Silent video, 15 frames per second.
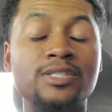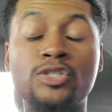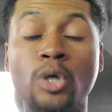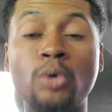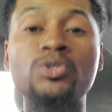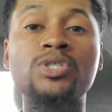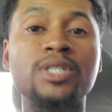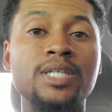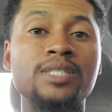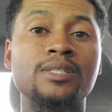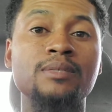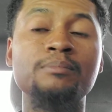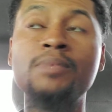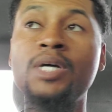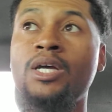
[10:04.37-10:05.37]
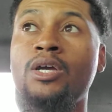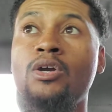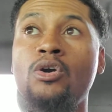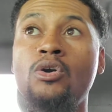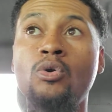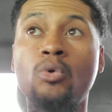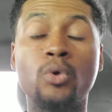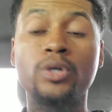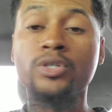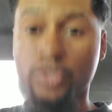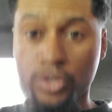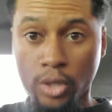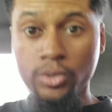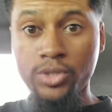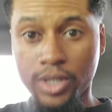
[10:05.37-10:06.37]
socialism or
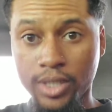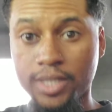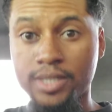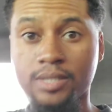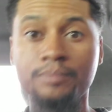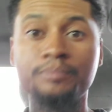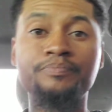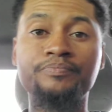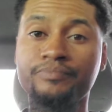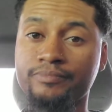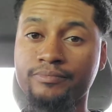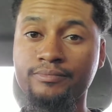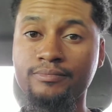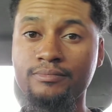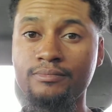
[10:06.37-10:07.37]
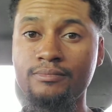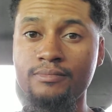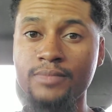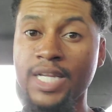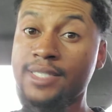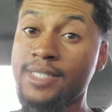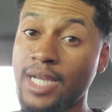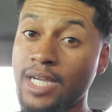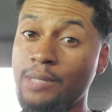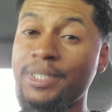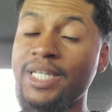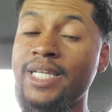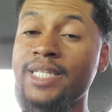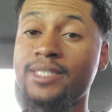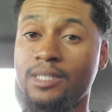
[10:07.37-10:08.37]
socialism, it's not going to
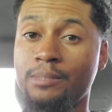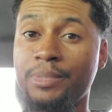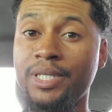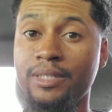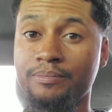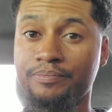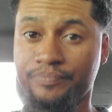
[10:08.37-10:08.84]
be easy to beat.